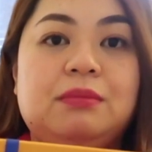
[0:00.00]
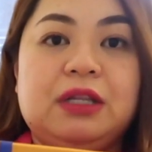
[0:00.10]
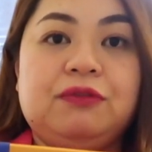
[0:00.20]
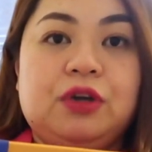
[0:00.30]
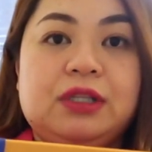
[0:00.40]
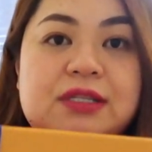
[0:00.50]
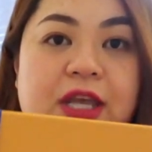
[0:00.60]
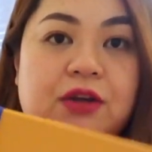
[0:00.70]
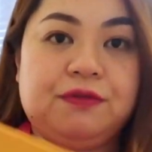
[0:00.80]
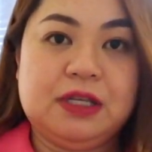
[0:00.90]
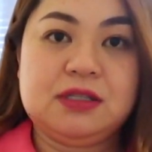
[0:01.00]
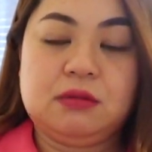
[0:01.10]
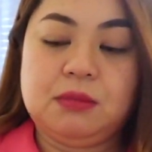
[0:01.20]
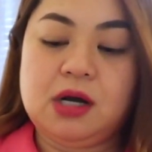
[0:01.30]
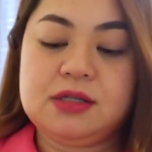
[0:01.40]
but for the sake of this
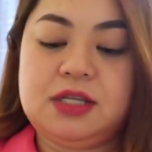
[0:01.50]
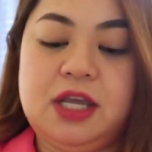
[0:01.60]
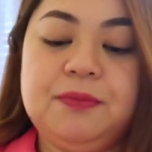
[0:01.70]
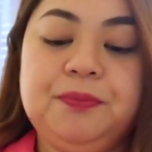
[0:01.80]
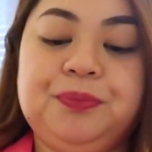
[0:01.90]
unboxing,